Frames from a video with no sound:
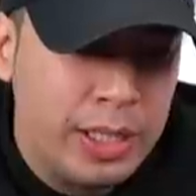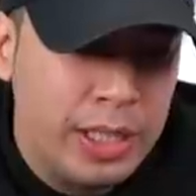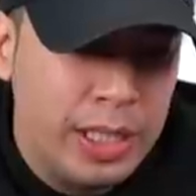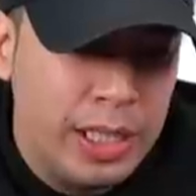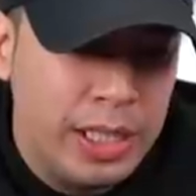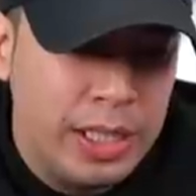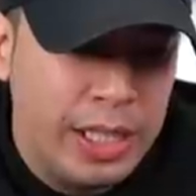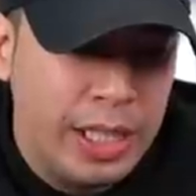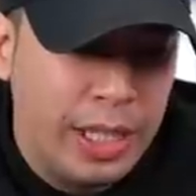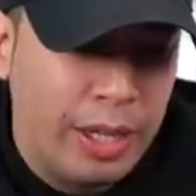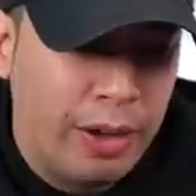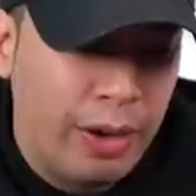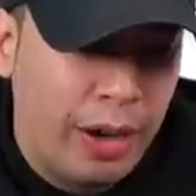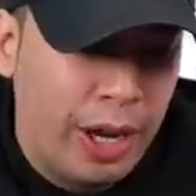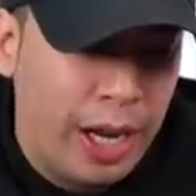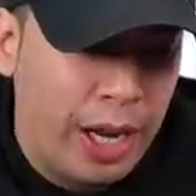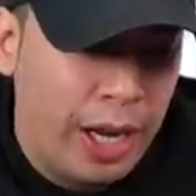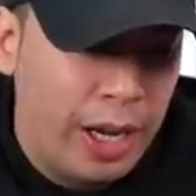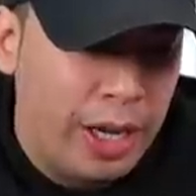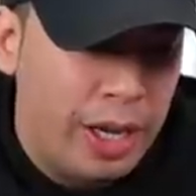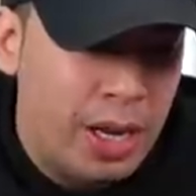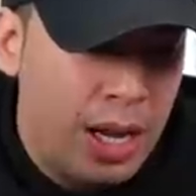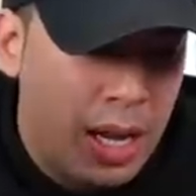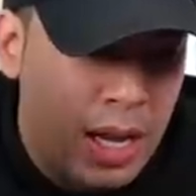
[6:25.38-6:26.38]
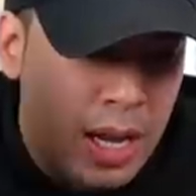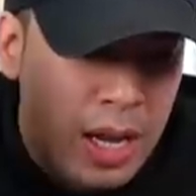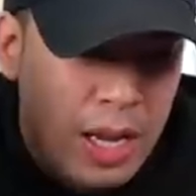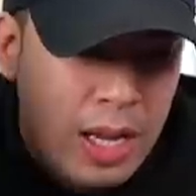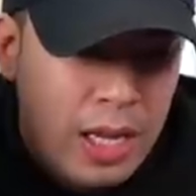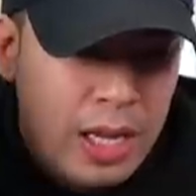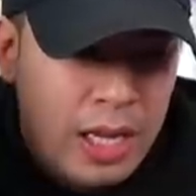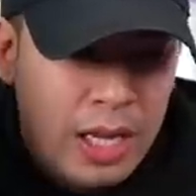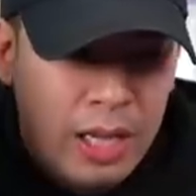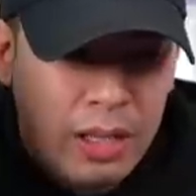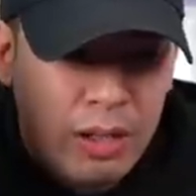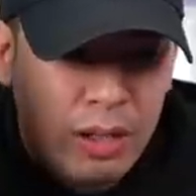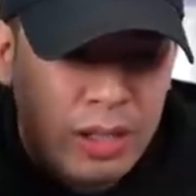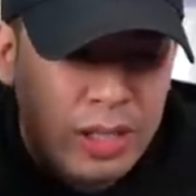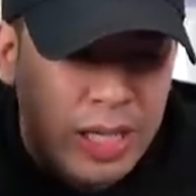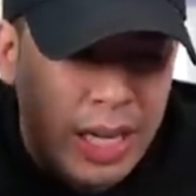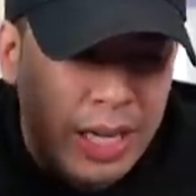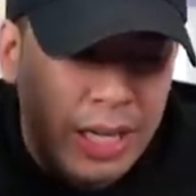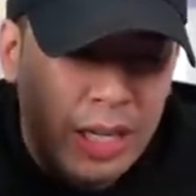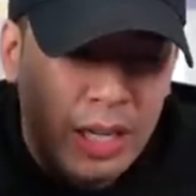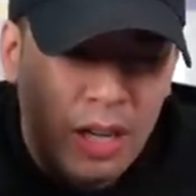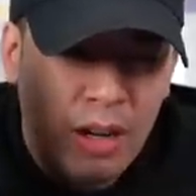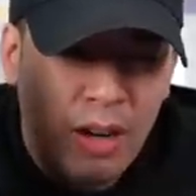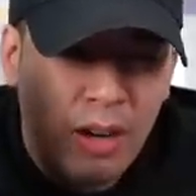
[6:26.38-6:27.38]
Z Sneakerhead. It looks
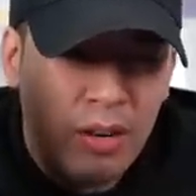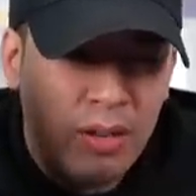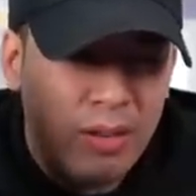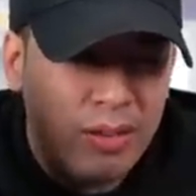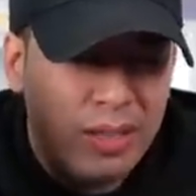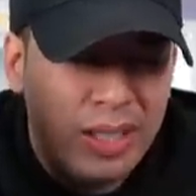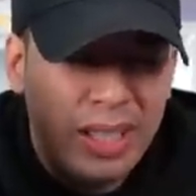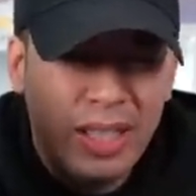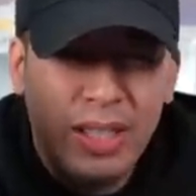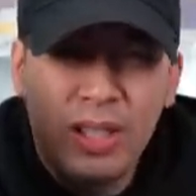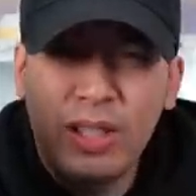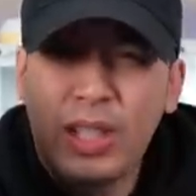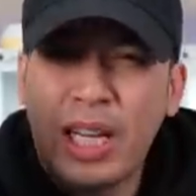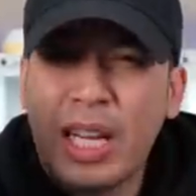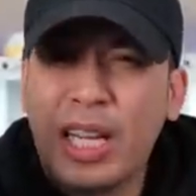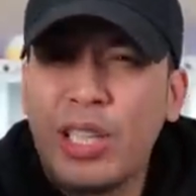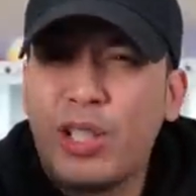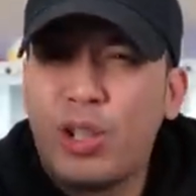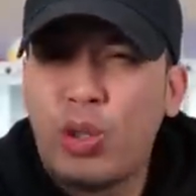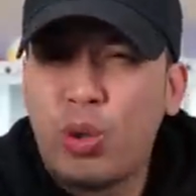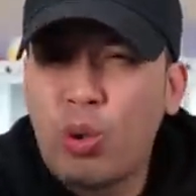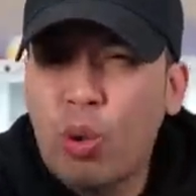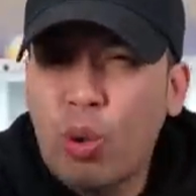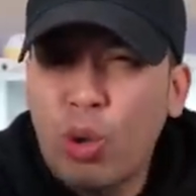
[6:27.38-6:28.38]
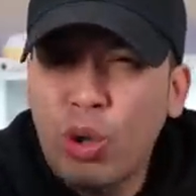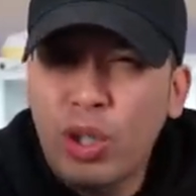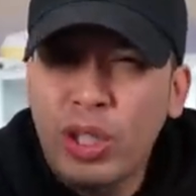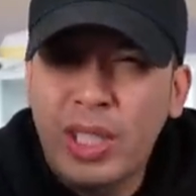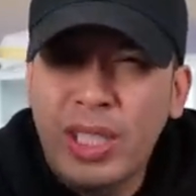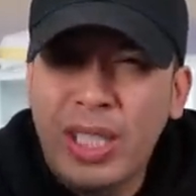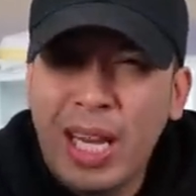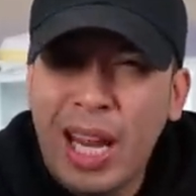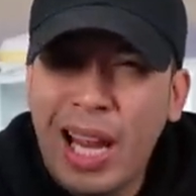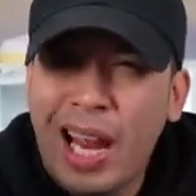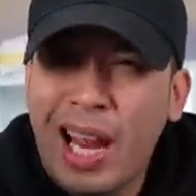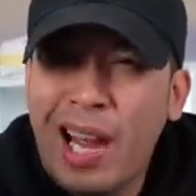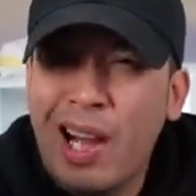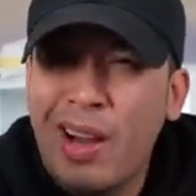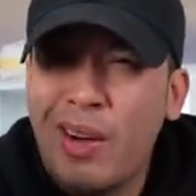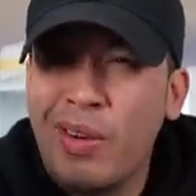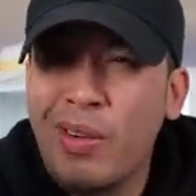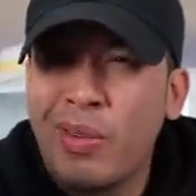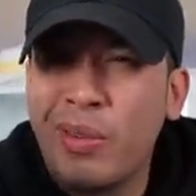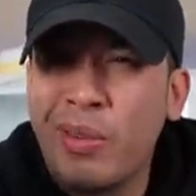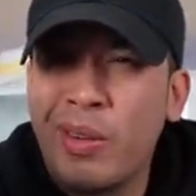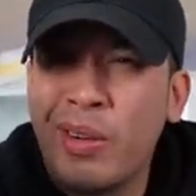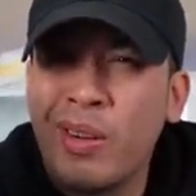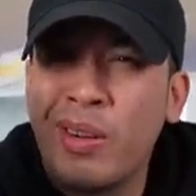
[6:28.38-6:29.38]
like you know, it looks like a
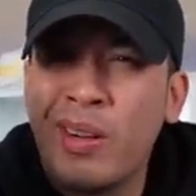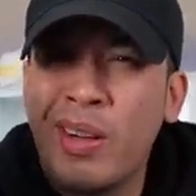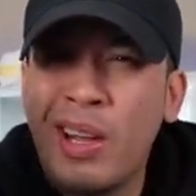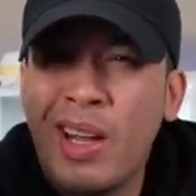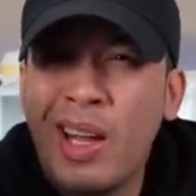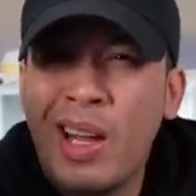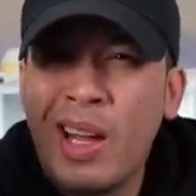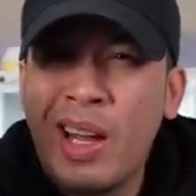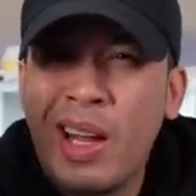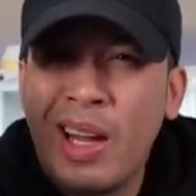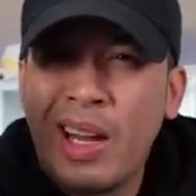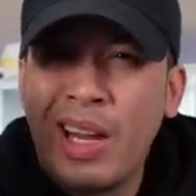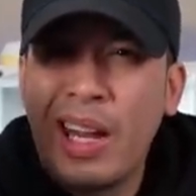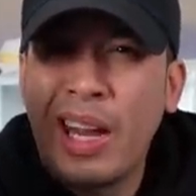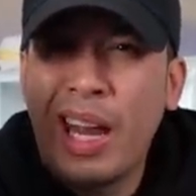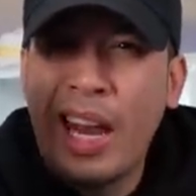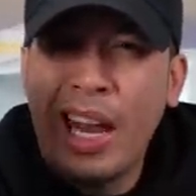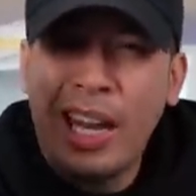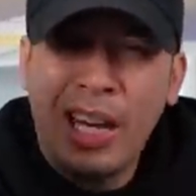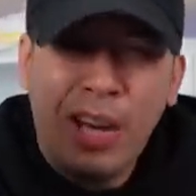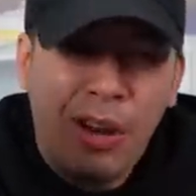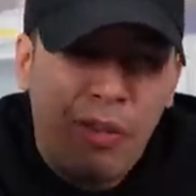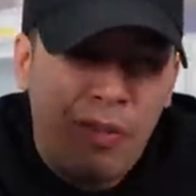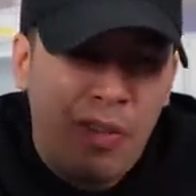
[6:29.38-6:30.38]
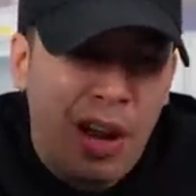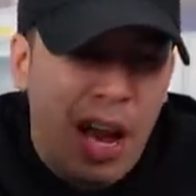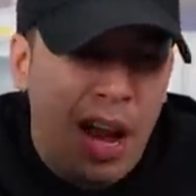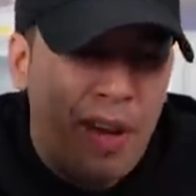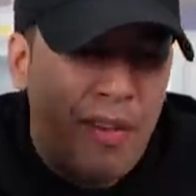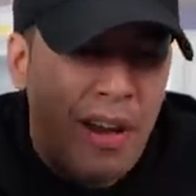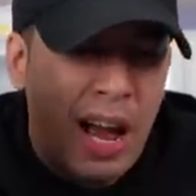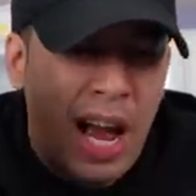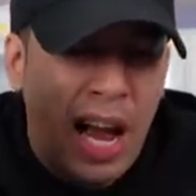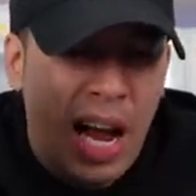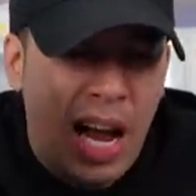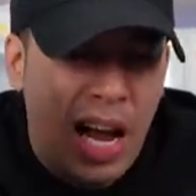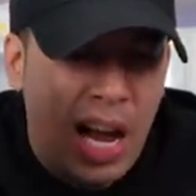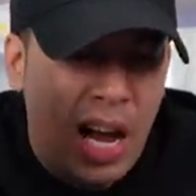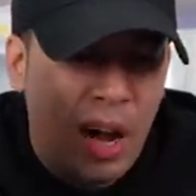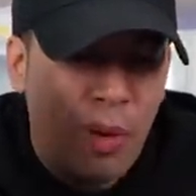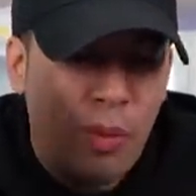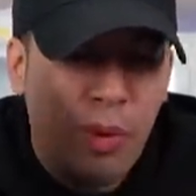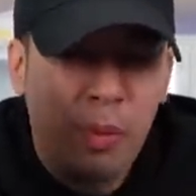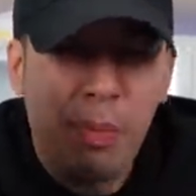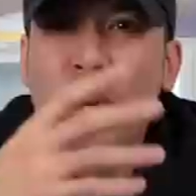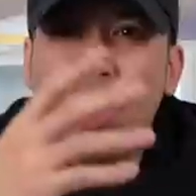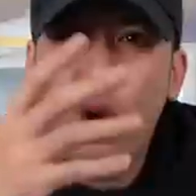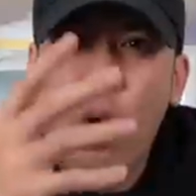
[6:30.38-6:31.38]
Georgetown eighty-five high
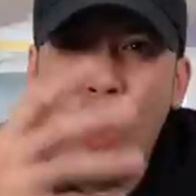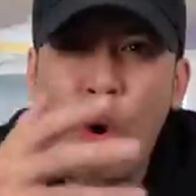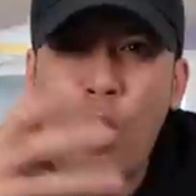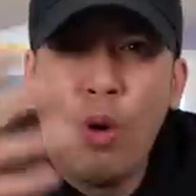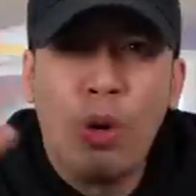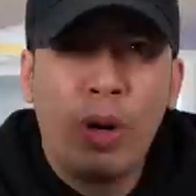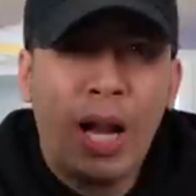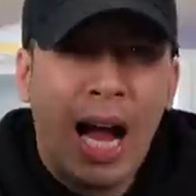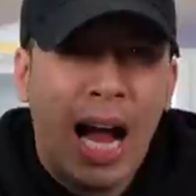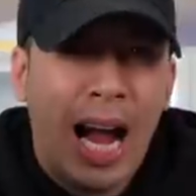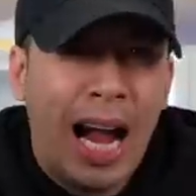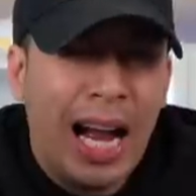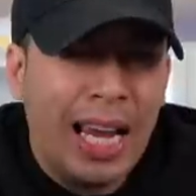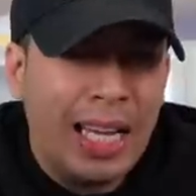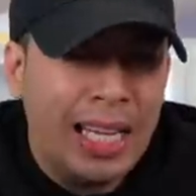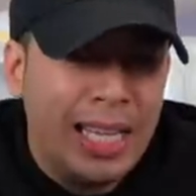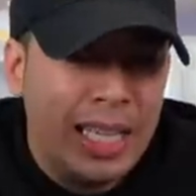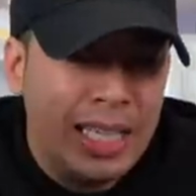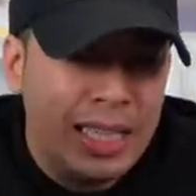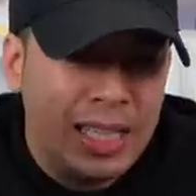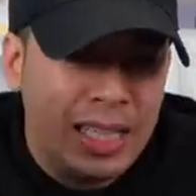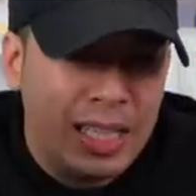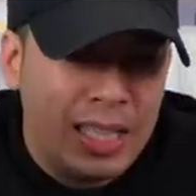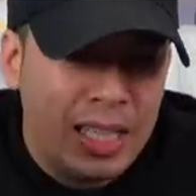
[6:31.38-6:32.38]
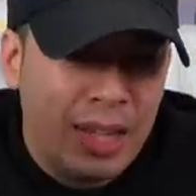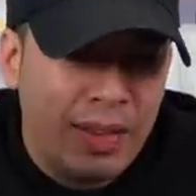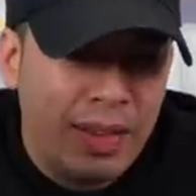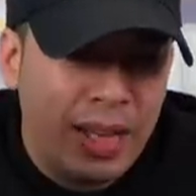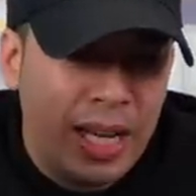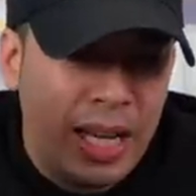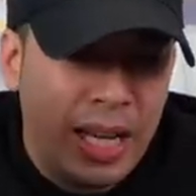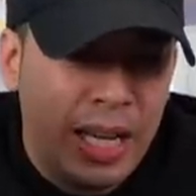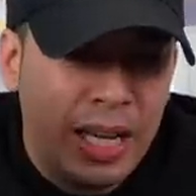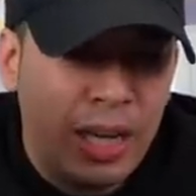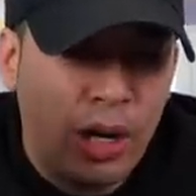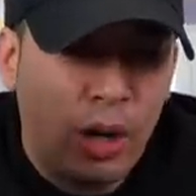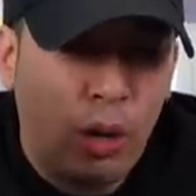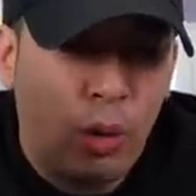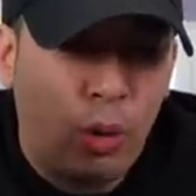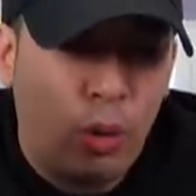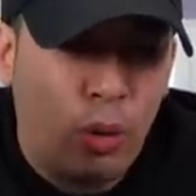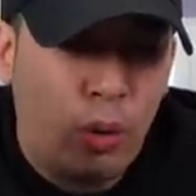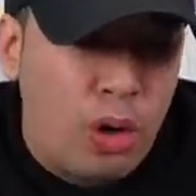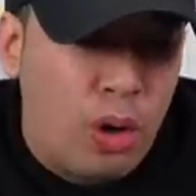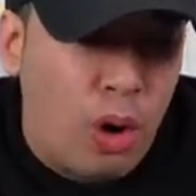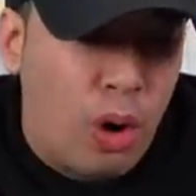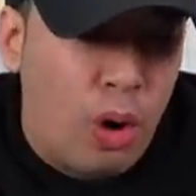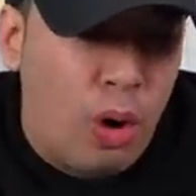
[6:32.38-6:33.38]
with gold eyelids and stuff like that, and a
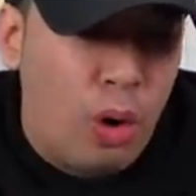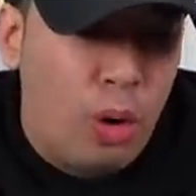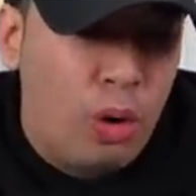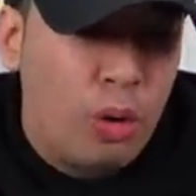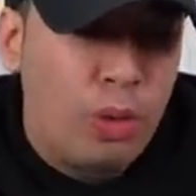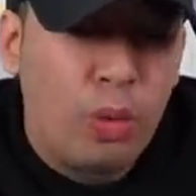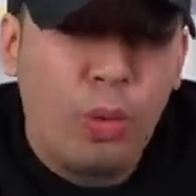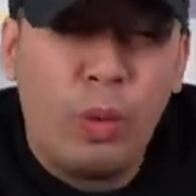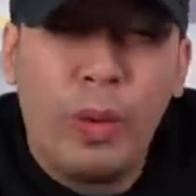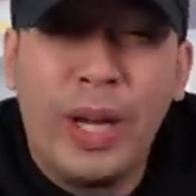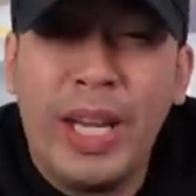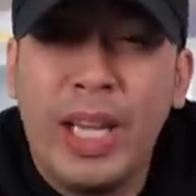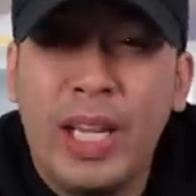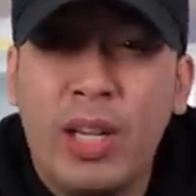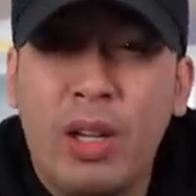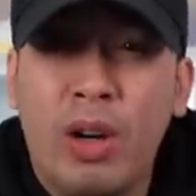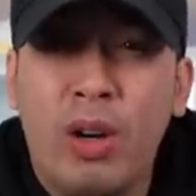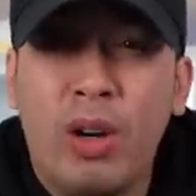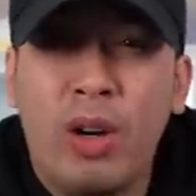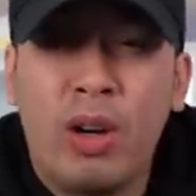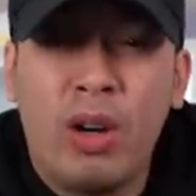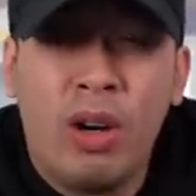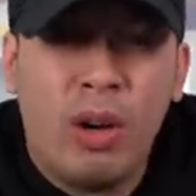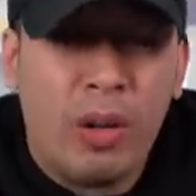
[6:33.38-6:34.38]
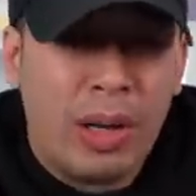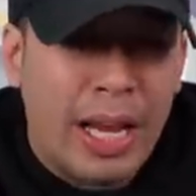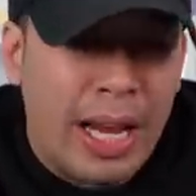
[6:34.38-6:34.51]
gold wing logo.